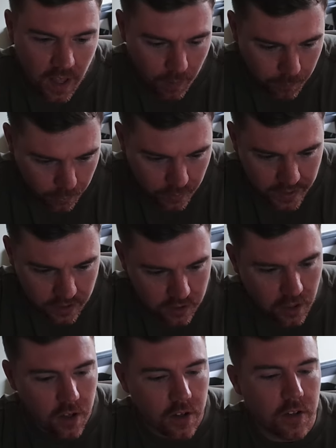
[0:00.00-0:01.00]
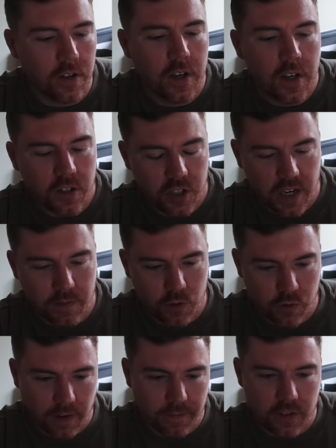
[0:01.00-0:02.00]
I'm pretty certain James
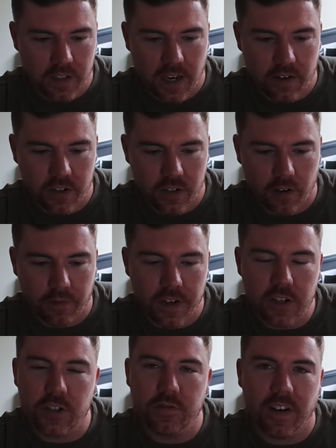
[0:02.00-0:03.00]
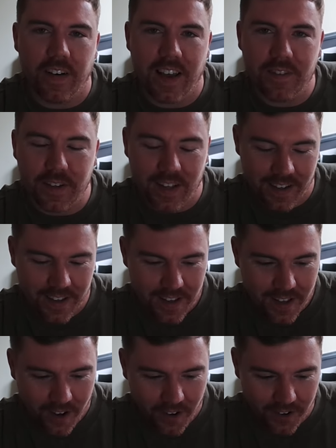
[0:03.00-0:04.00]
Trafford's there. He's not featured very heavily
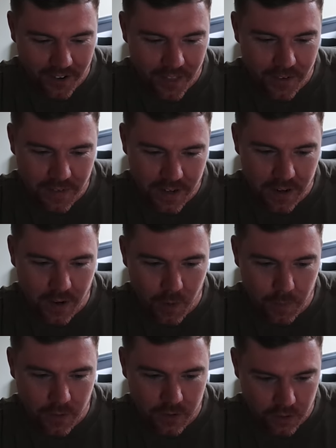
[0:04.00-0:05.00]
on the video, but there's a